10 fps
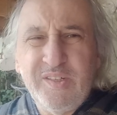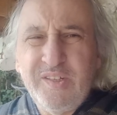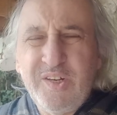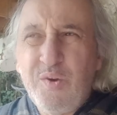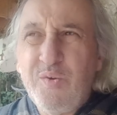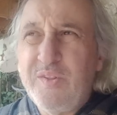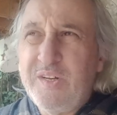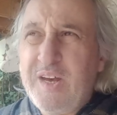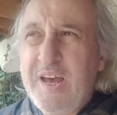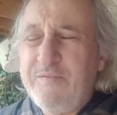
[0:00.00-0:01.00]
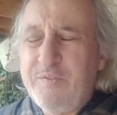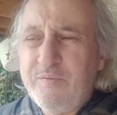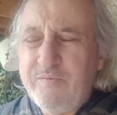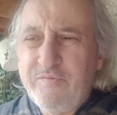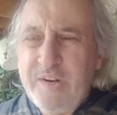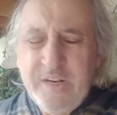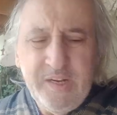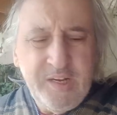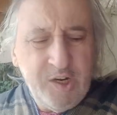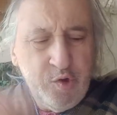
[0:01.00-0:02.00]
you know, that I haven't
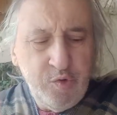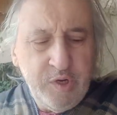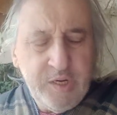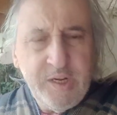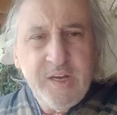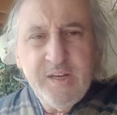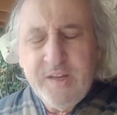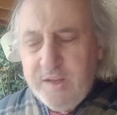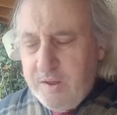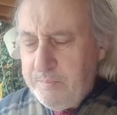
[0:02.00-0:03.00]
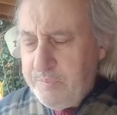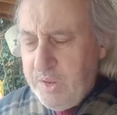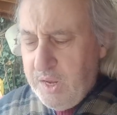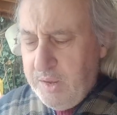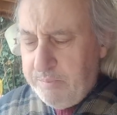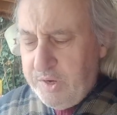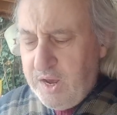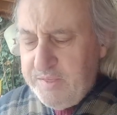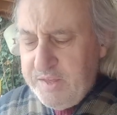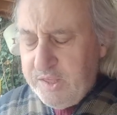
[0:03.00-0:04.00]
really included here, but
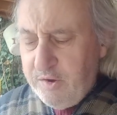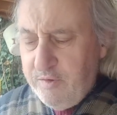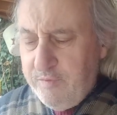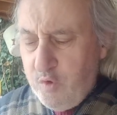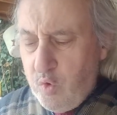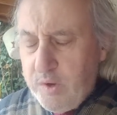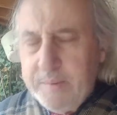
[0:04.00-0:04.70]
I think there are four.